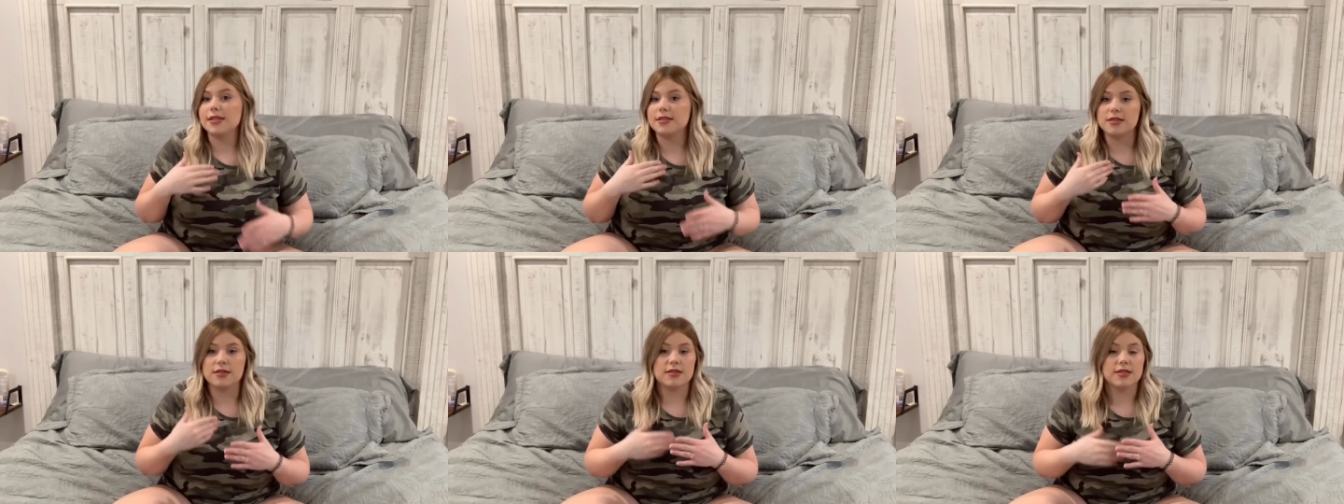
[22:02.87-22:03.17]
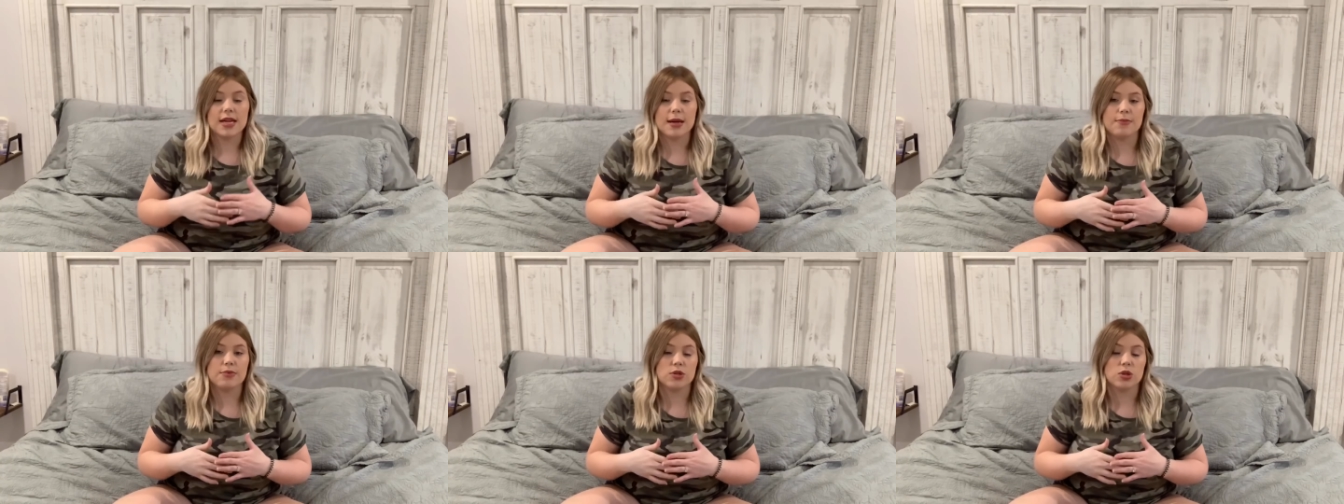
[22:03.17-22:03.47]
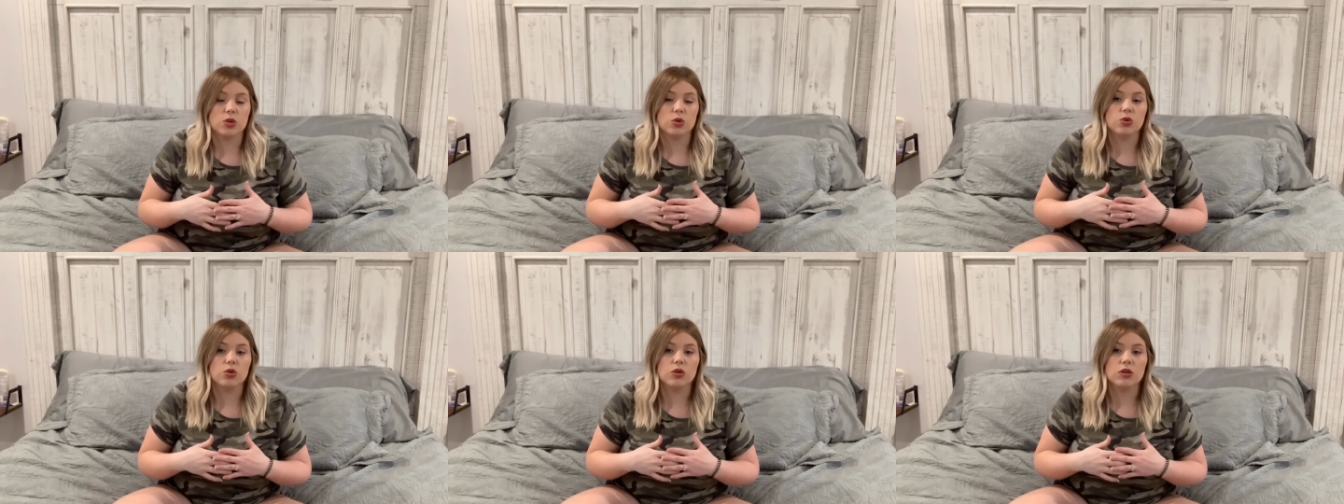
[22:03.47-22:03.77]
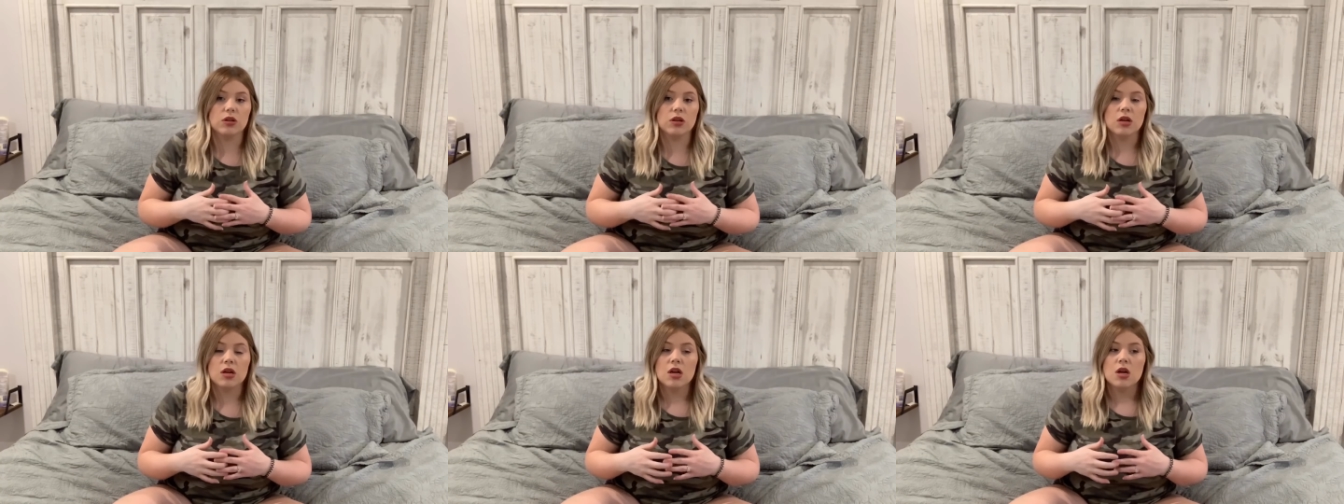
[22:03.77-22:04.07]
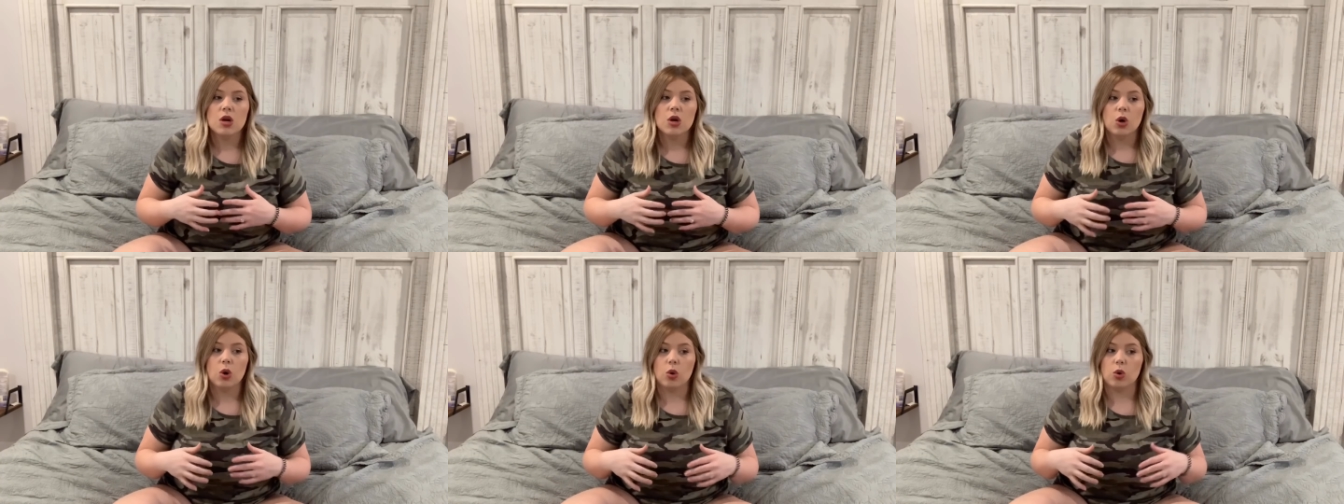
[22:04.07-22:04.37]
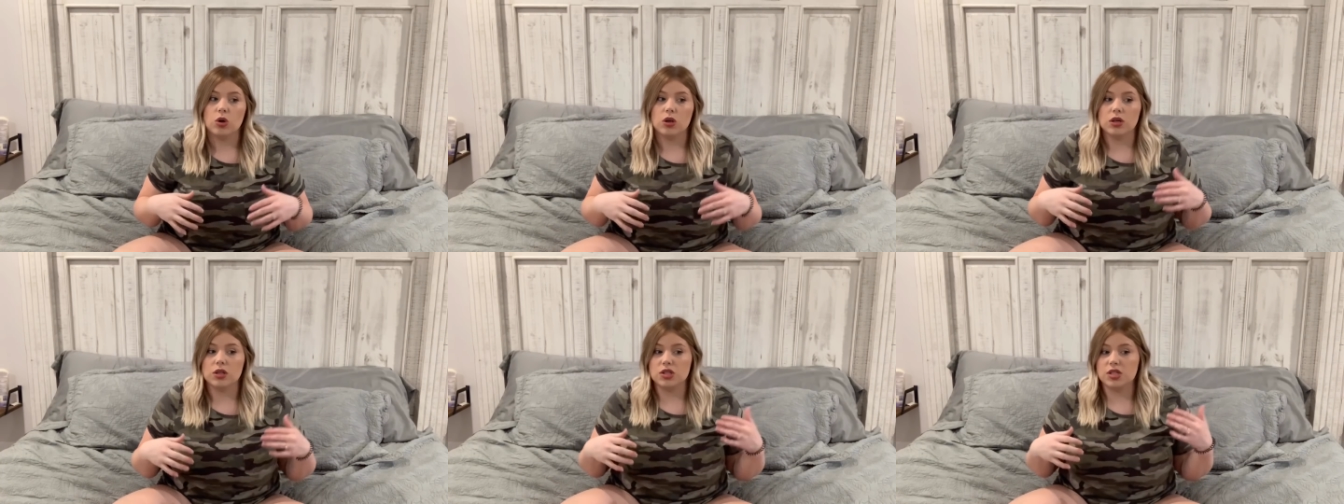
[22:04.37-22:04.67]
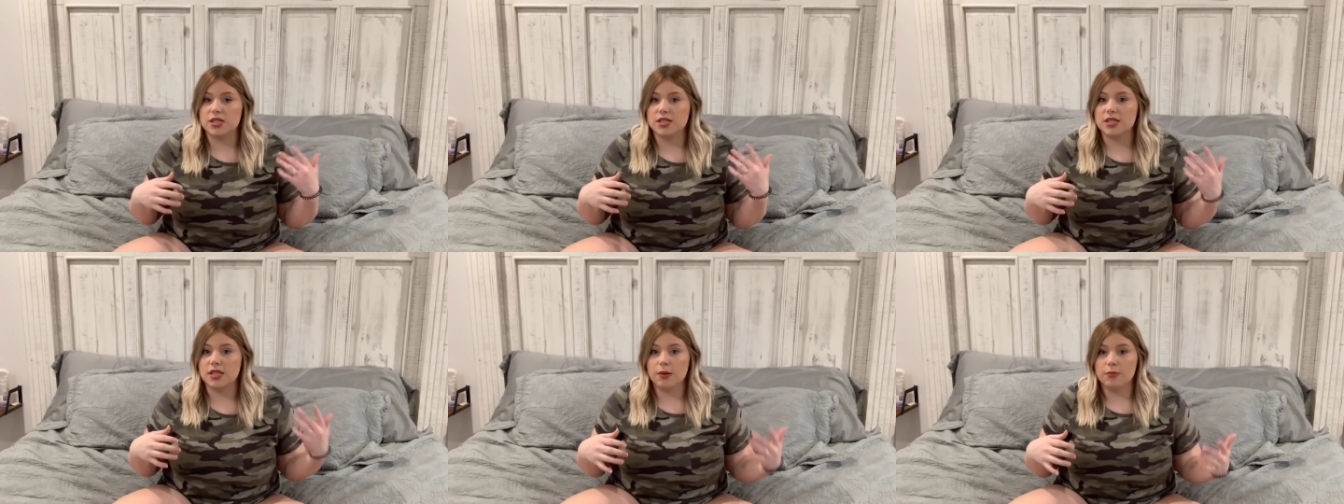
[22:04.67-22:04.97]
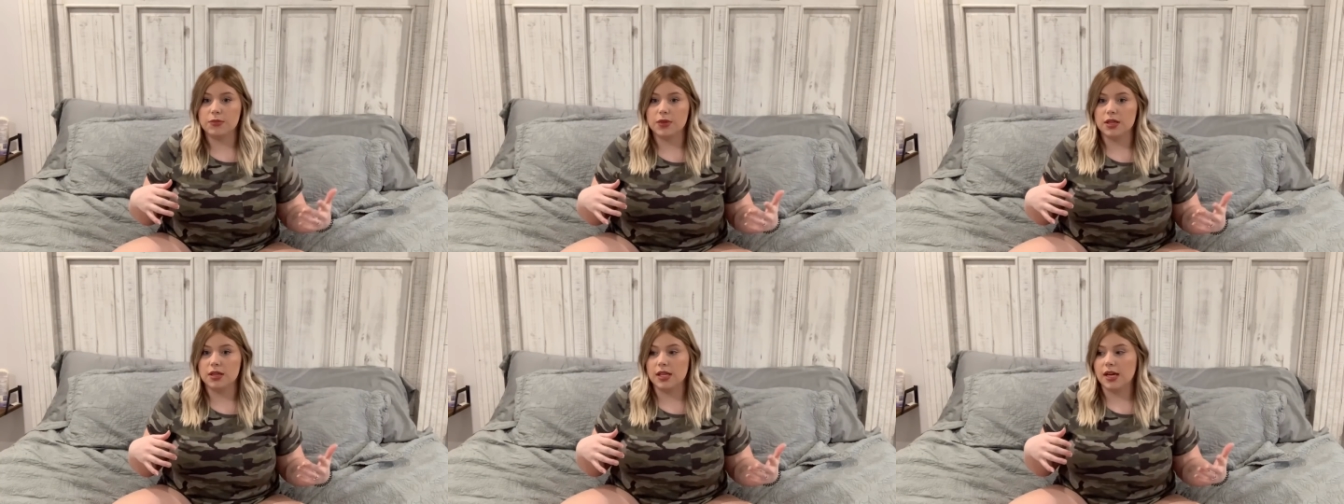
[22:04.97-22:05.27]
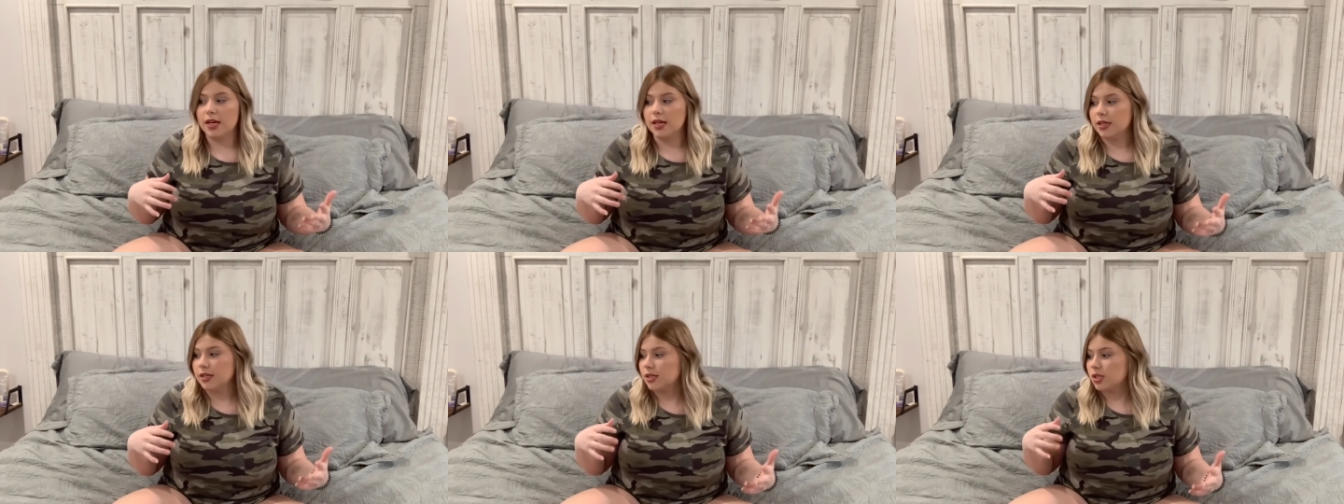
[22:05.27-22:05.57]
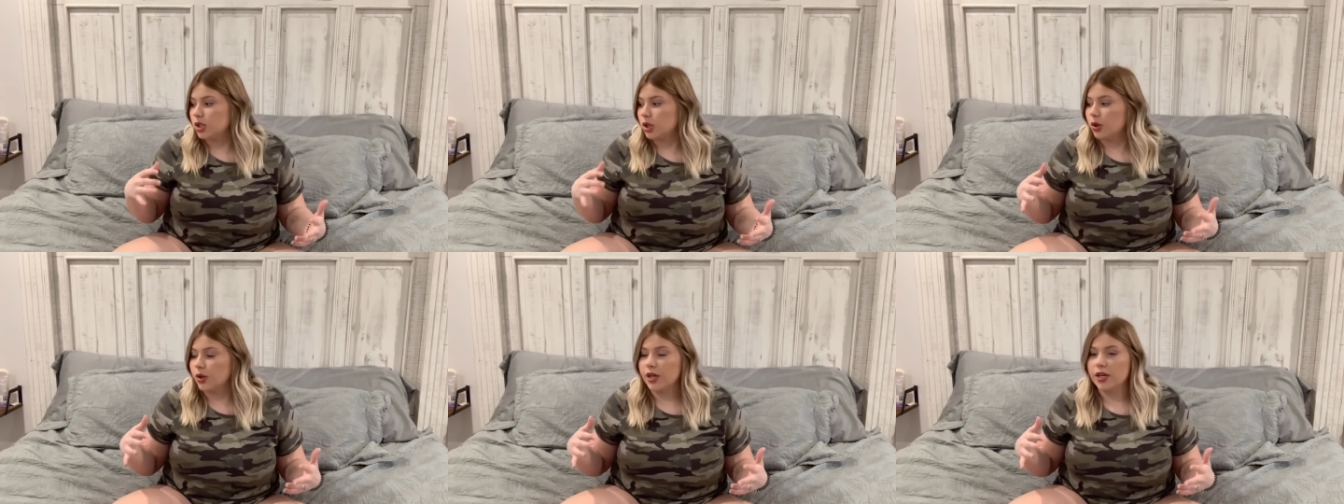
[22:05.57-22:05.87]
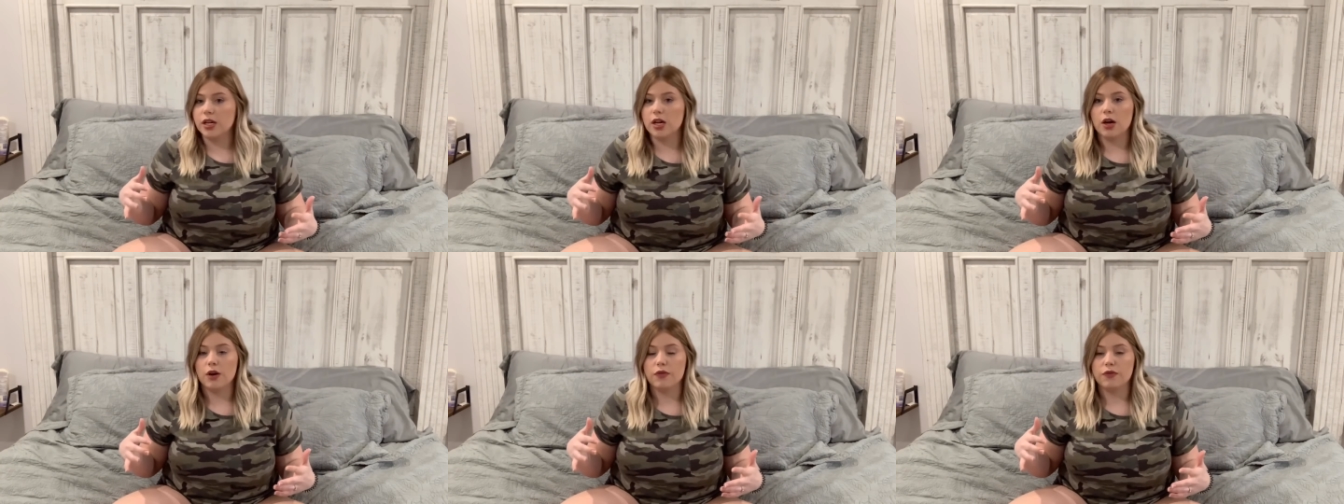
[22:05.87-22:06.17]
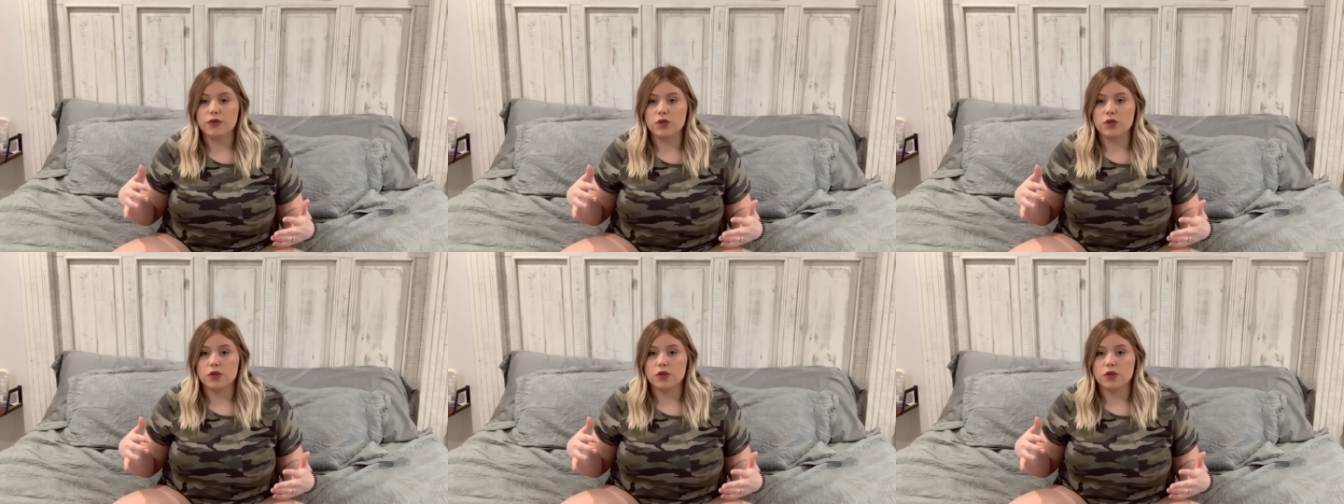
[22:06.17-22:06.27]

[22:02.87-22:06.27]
a step stool or just something that is sturdy enough